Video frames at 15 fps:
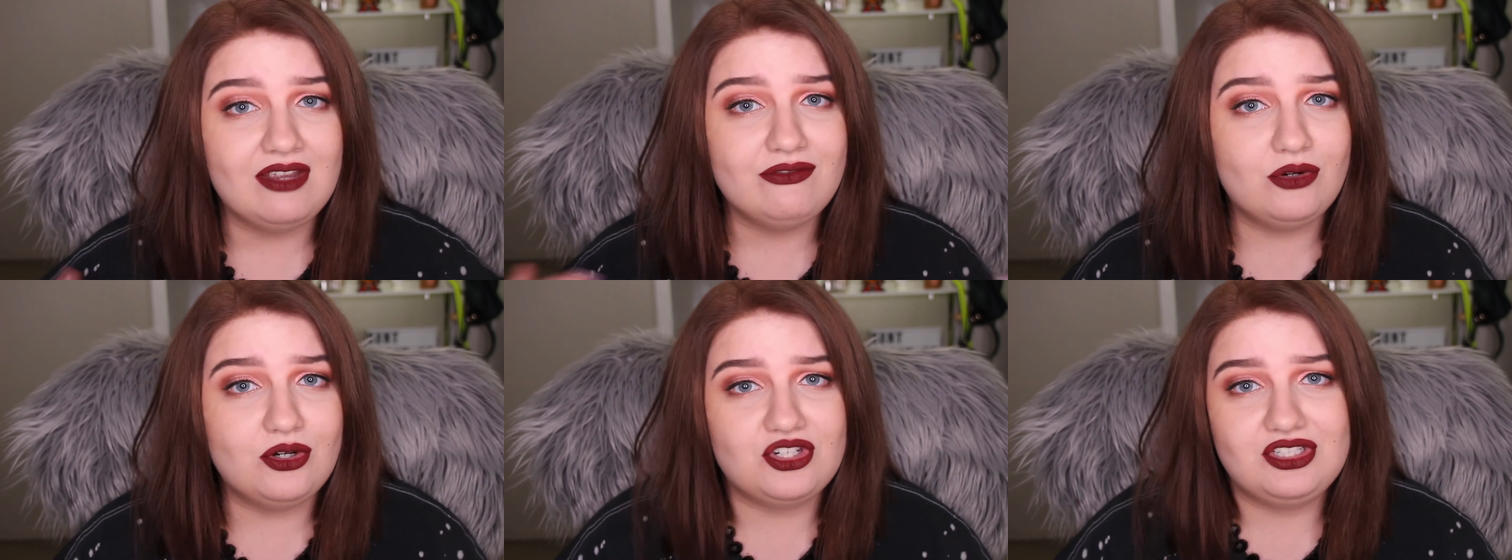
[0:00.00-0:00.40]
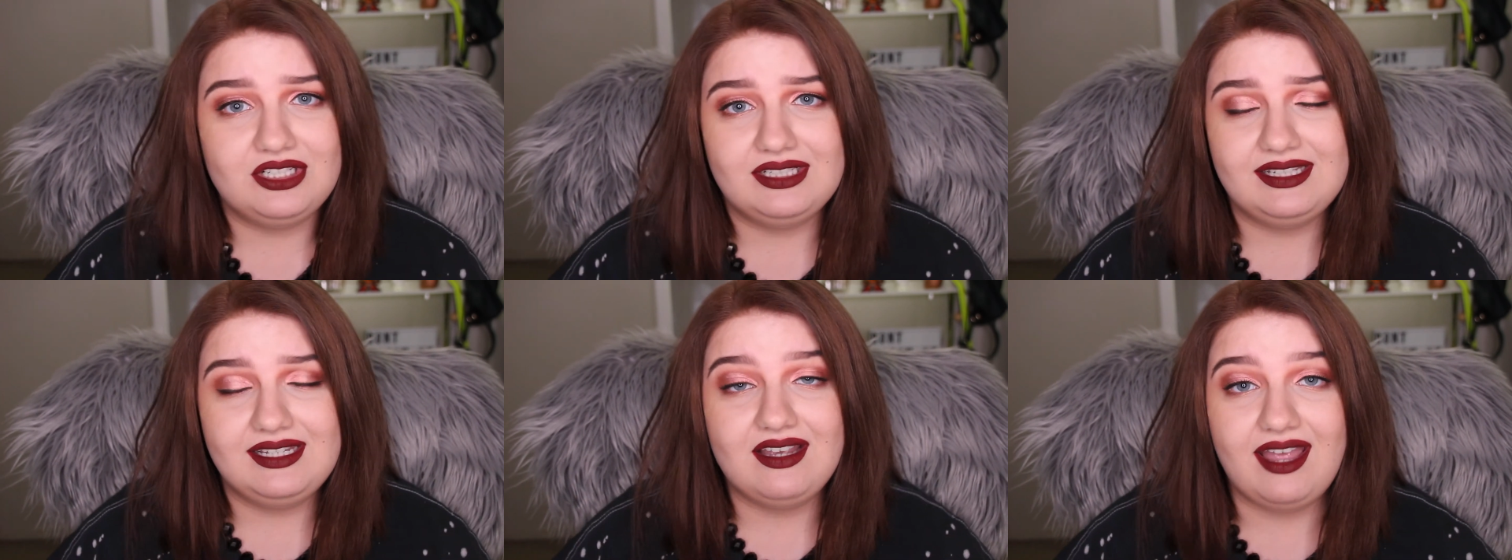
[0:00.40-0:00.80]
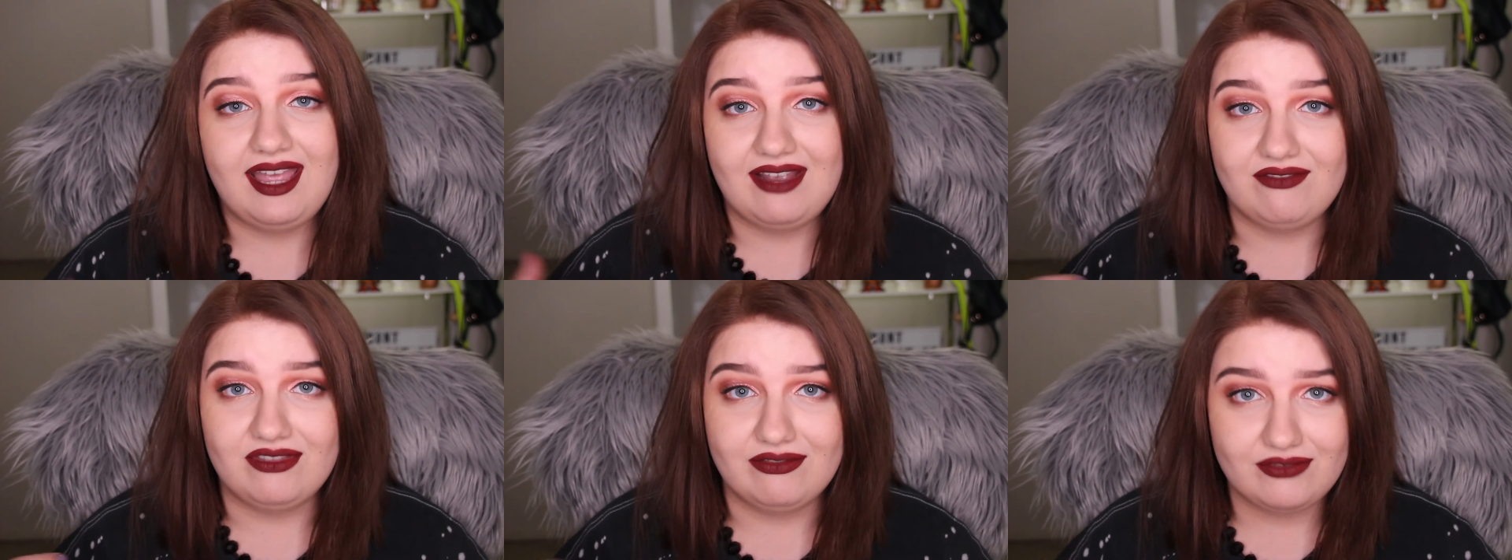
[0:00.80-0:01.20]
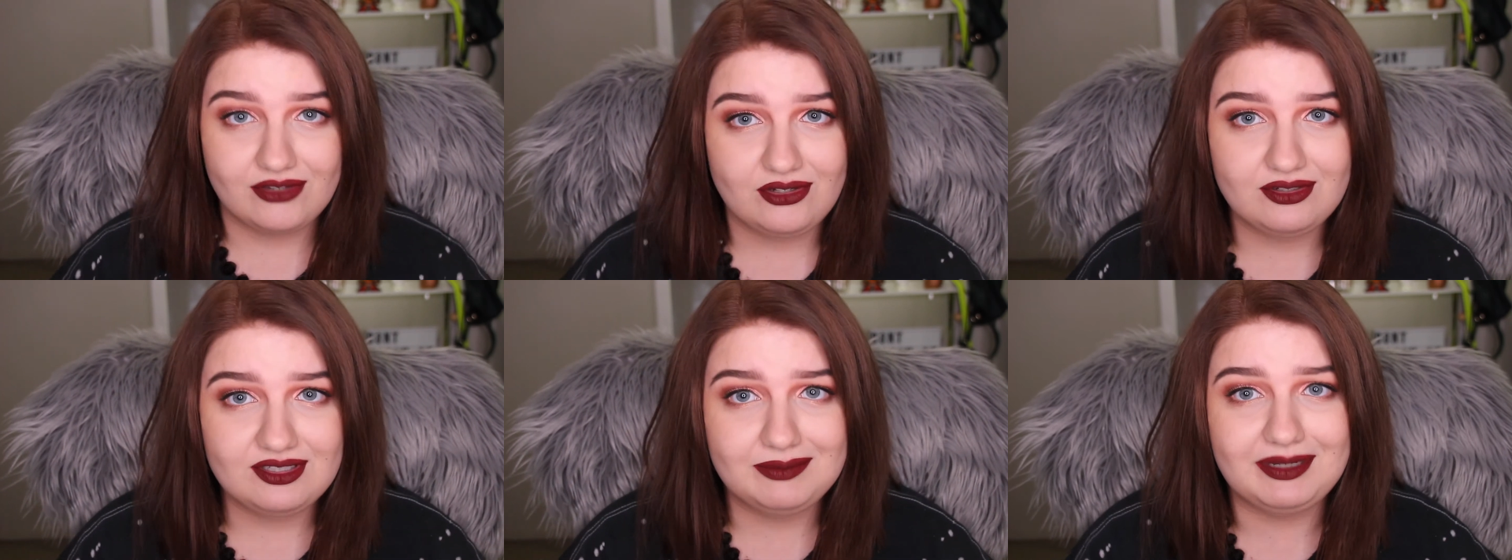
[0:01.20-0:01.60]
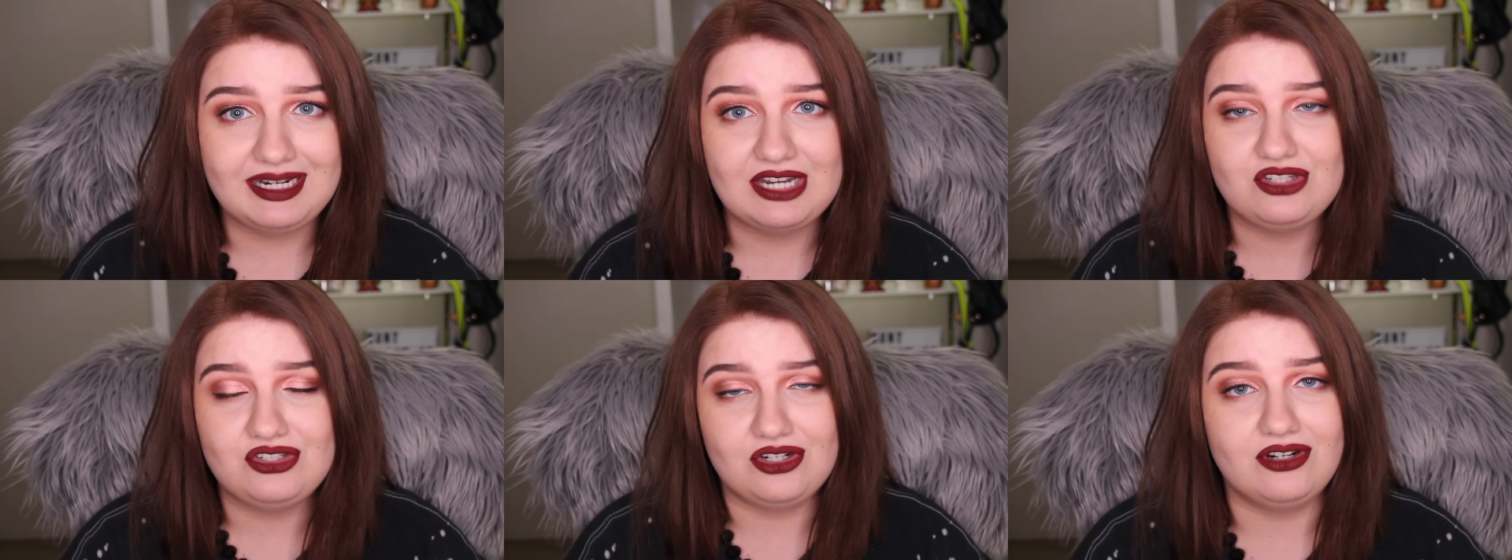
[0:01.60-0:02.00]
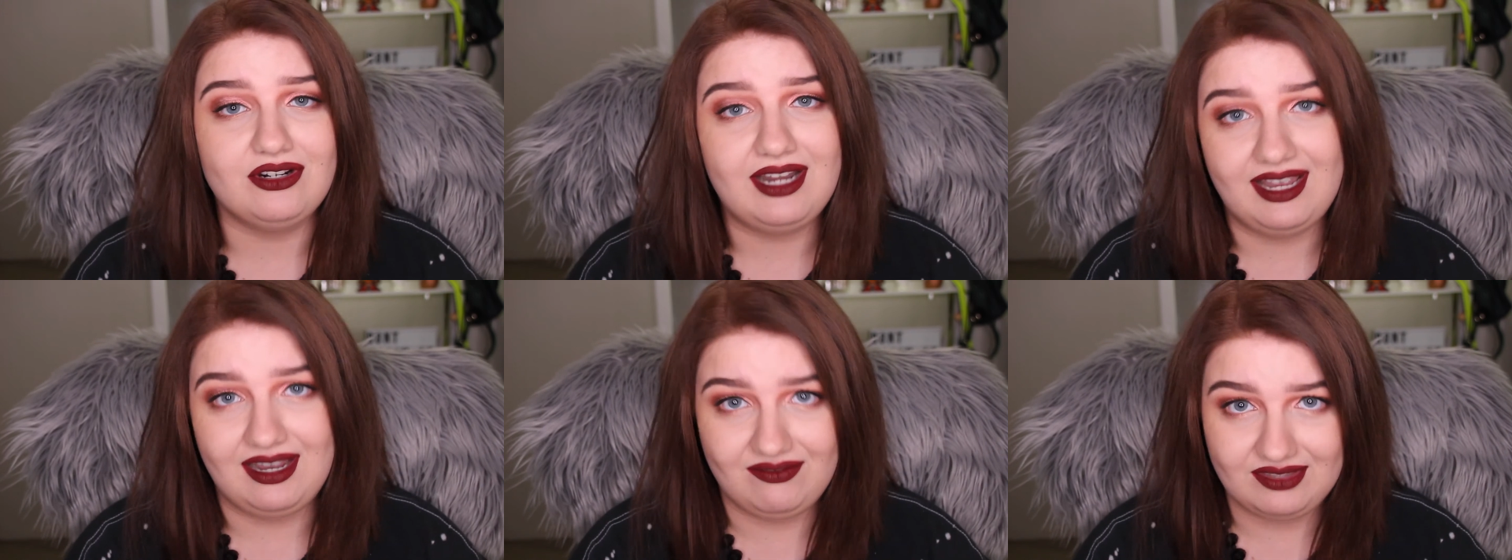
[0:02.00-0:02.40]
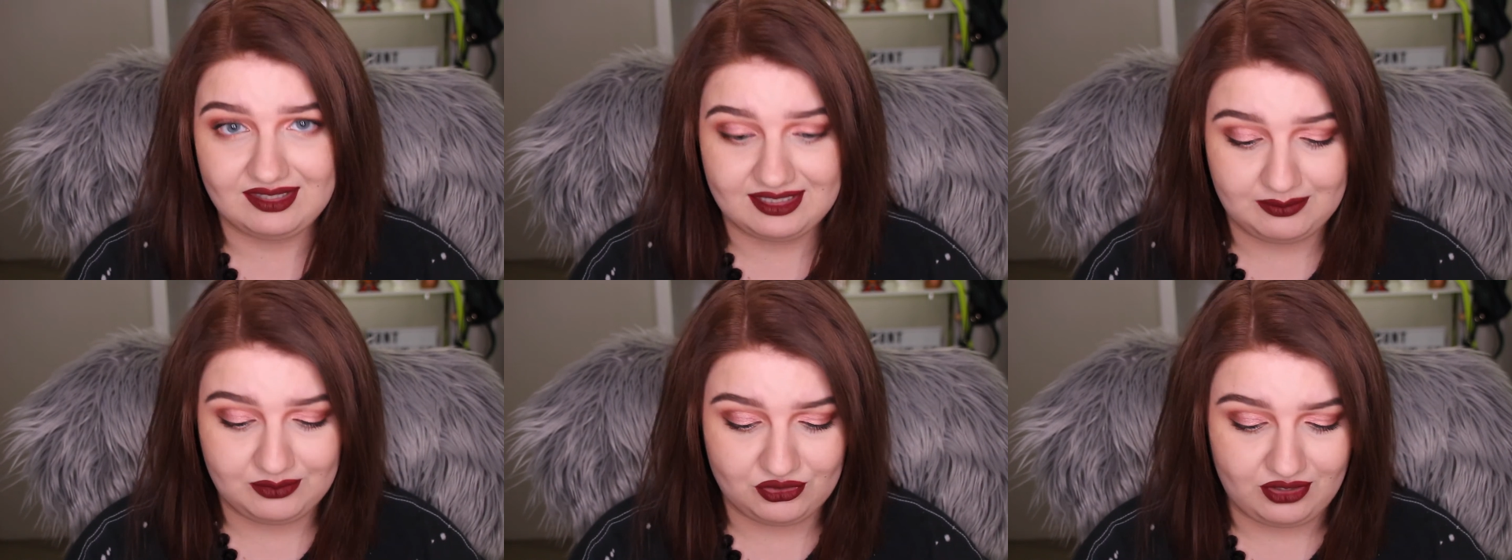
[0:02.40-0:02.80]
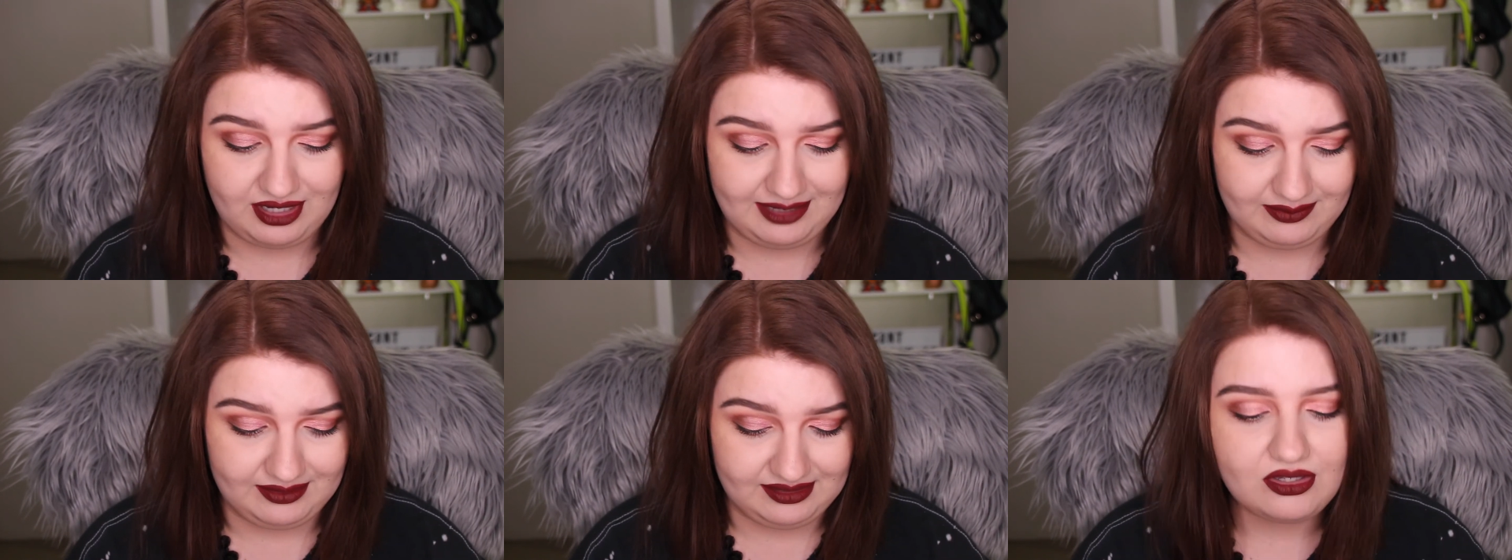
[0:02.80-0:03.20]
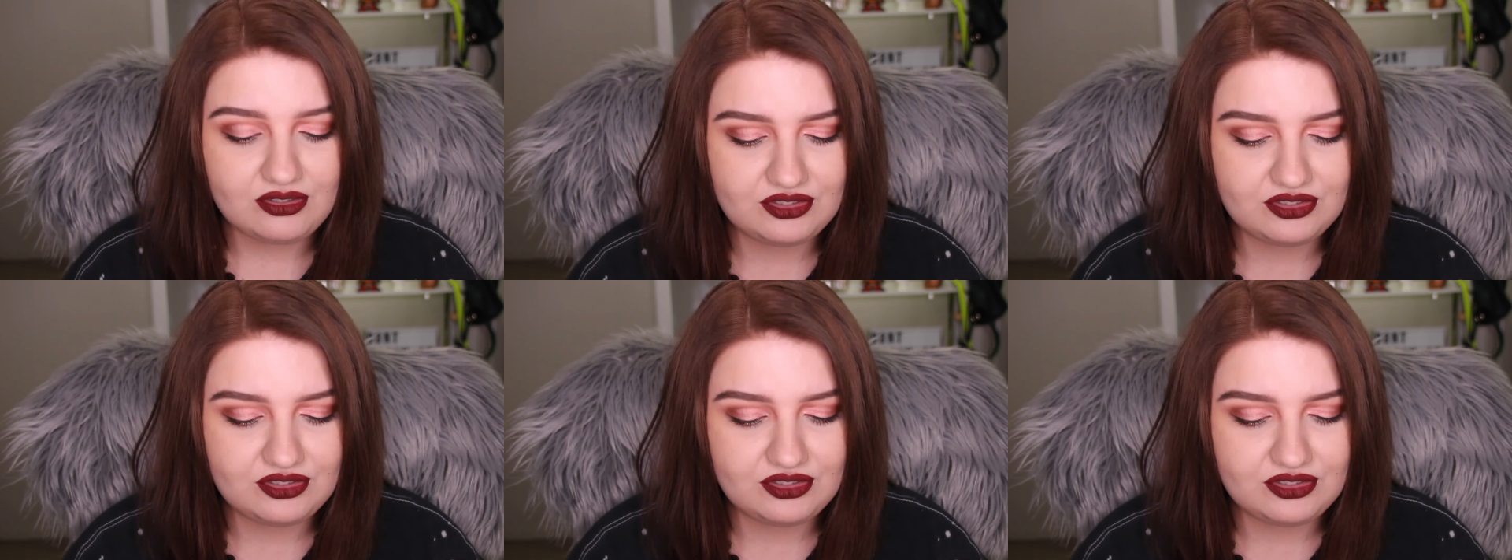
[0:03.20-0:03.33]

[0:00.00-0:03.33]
Fortunately, I have the views, but I don't have the subscribers.